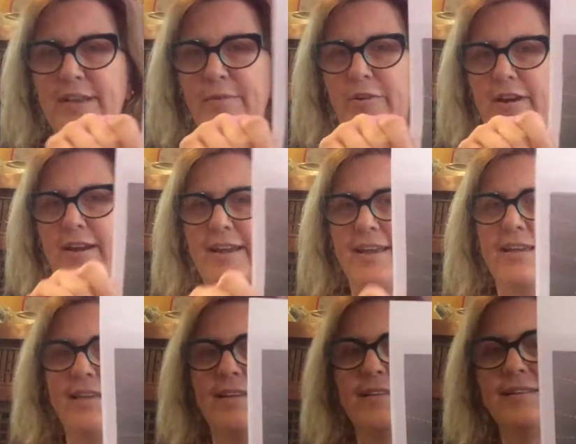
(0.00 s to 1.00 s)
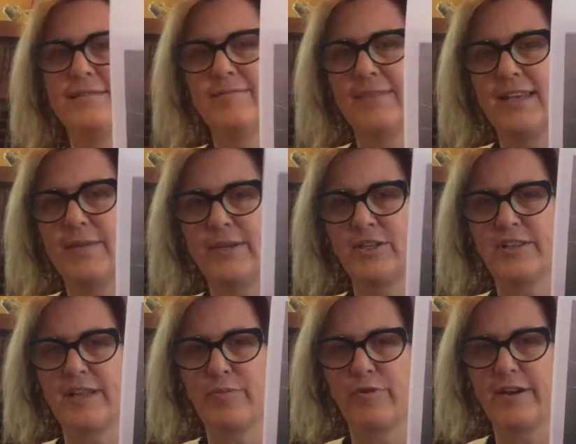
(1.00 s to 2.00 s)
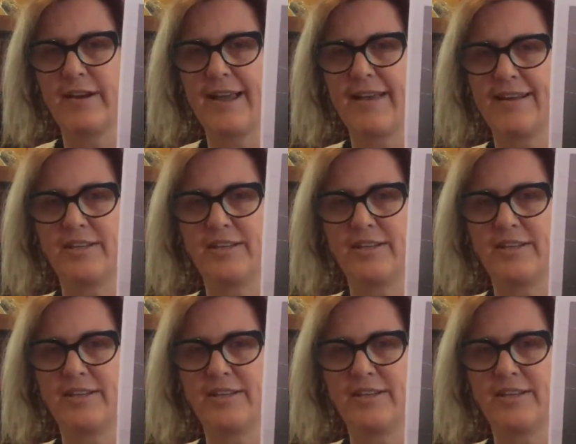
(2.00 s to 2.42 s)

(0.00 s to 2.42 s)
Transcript: MRI image that I printed out.